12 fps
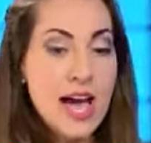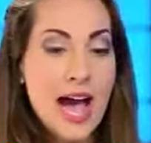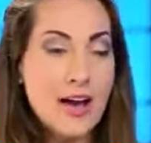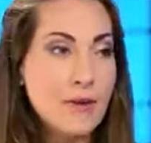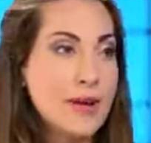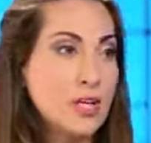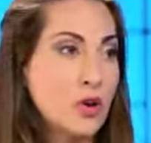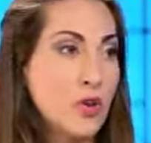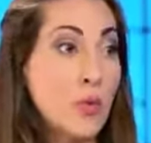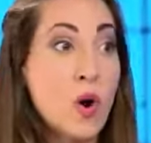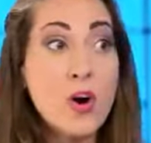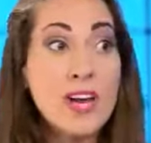how to make sure
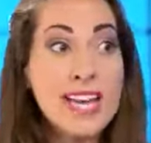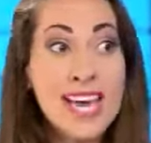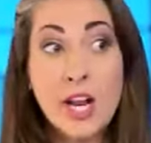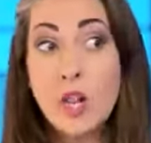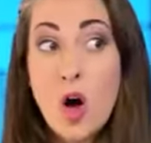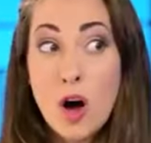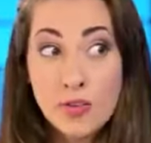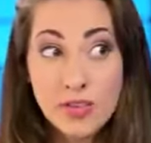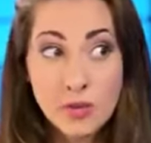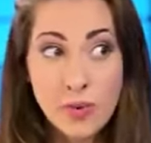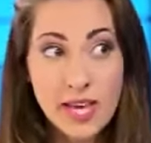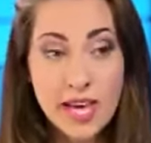that we're all going to get along
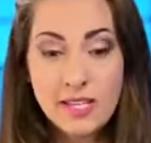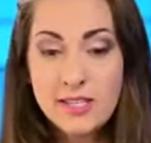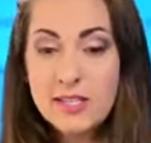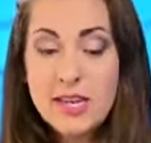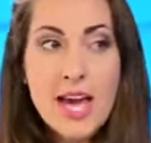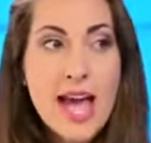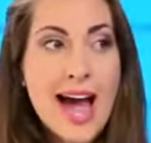this weekend,